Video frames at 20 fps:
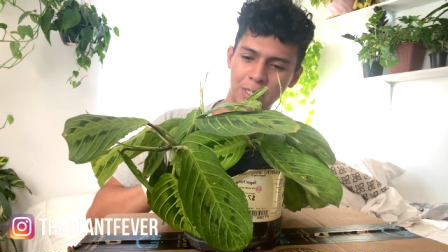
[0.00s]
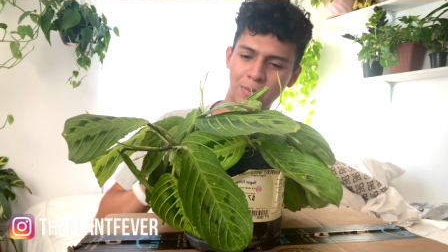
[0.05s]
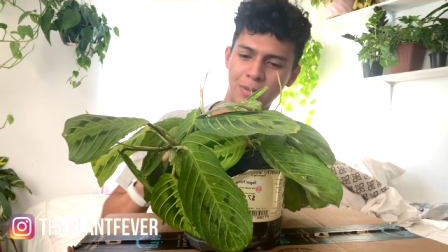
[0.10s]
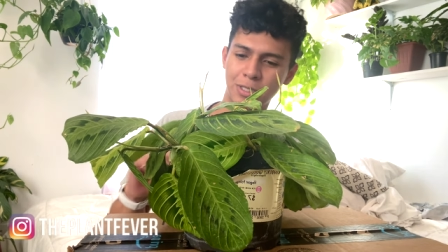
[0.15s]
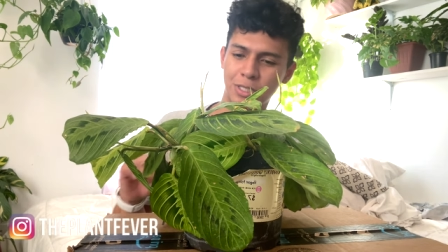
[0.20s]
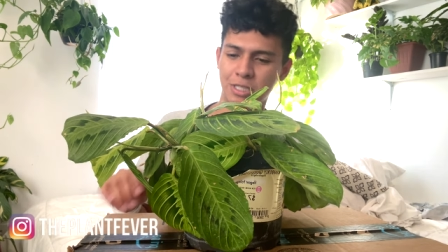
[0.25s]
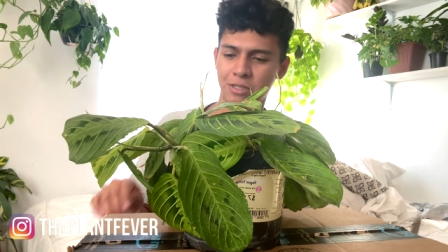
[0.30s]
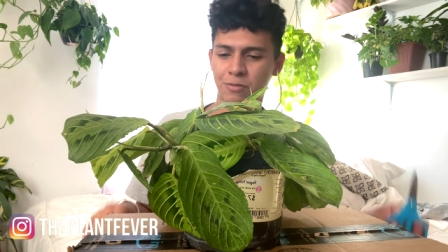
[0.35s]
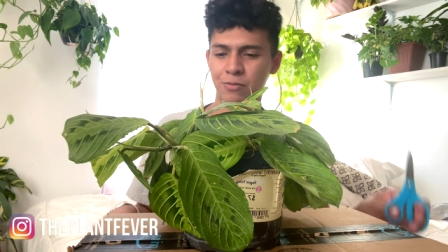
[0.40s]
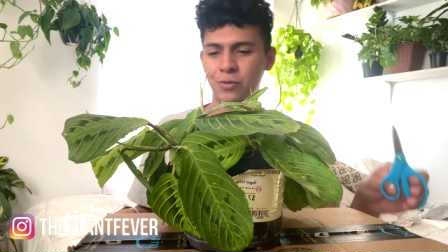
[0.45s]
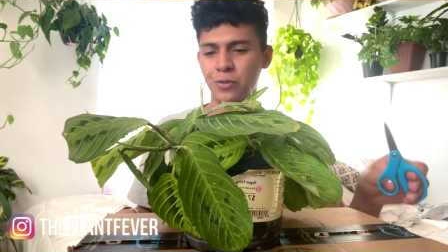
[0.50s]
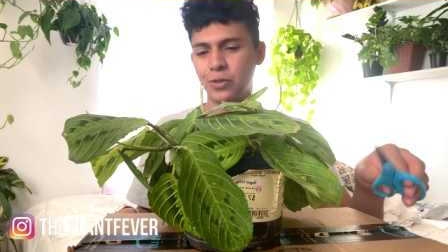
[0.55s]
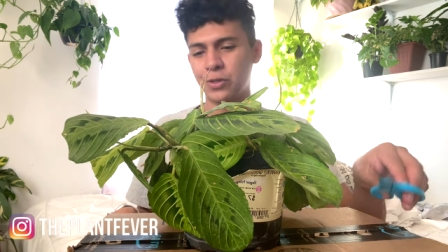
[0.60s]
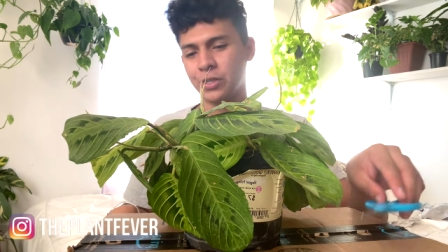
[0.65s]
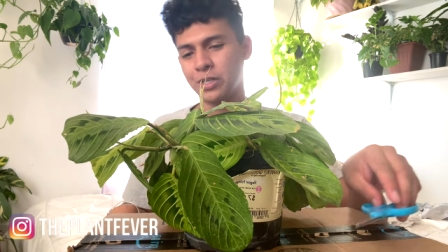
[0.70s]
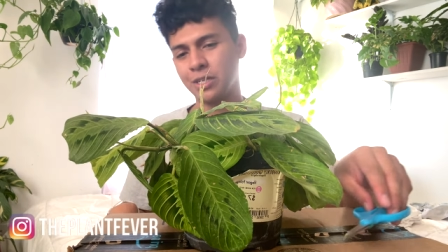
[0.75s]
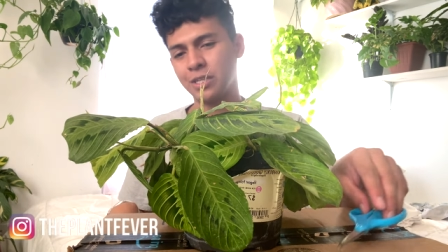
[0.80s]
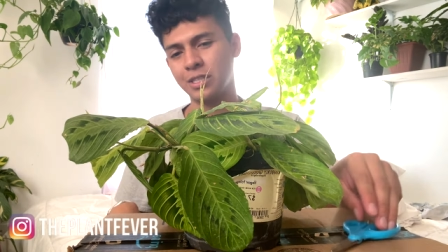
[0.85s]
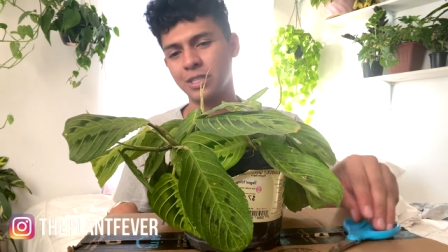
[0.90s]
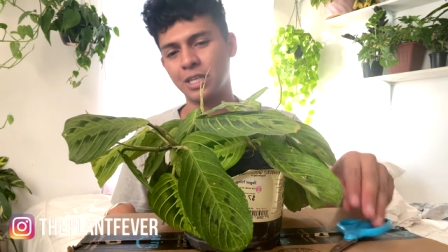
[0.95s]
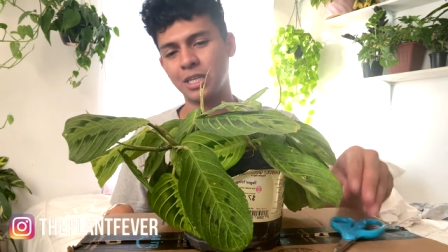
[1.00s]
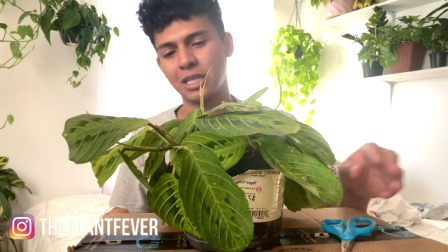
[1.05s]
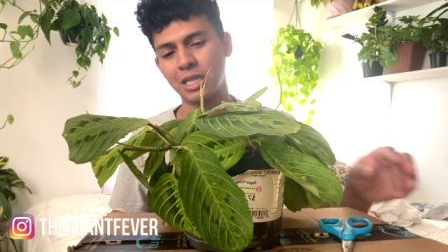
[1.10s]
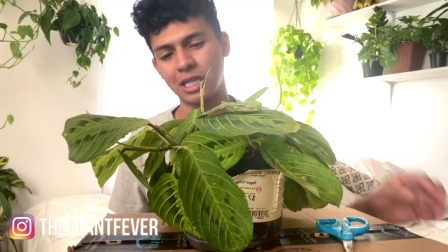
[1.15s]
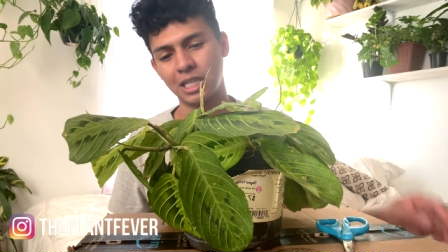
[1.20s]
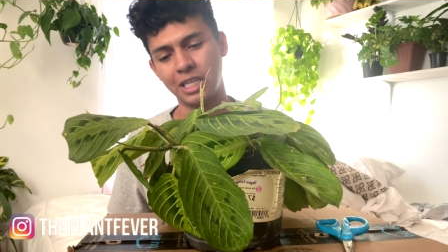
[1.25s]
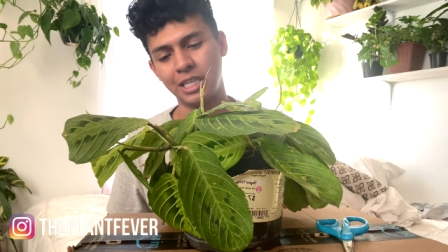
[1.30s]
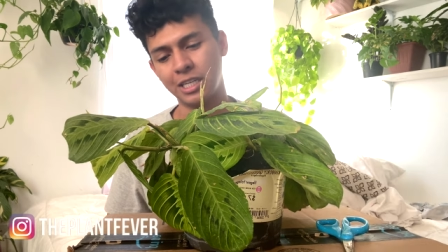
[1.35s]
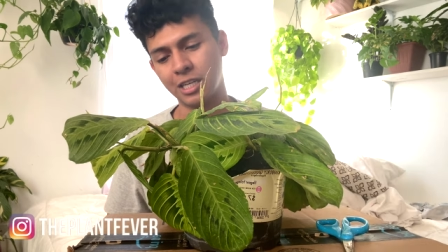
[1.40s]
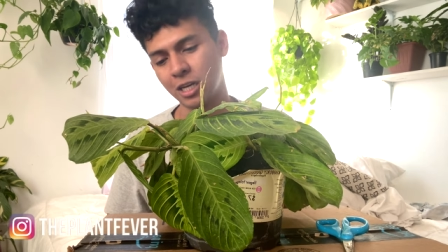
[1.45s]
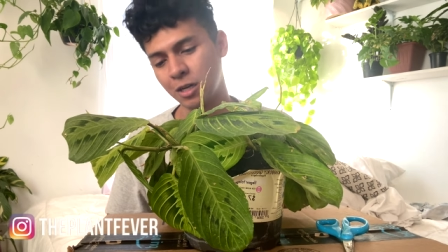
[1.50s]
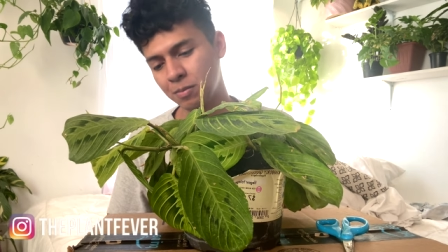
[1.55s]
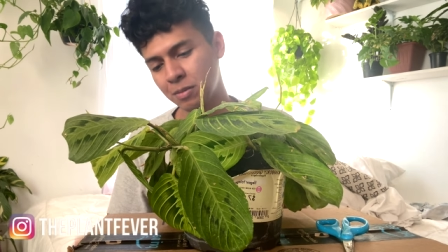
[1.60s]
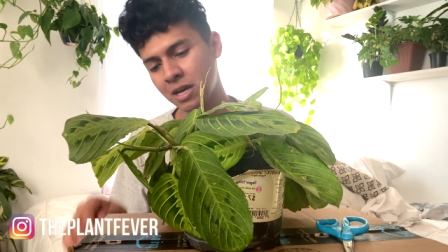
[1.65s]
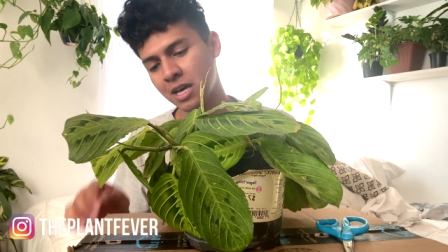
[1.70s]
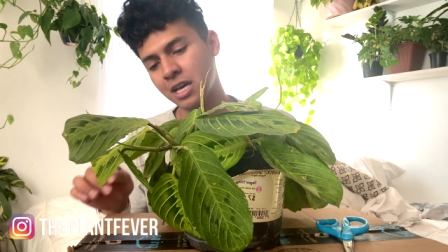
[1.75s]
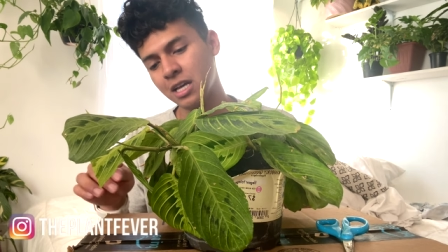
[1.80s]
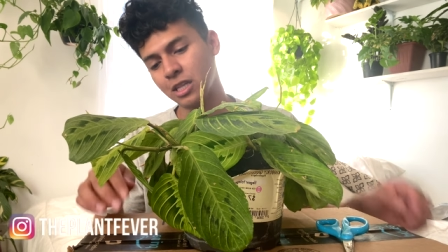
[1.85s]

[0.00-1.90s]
much it for the cleanup.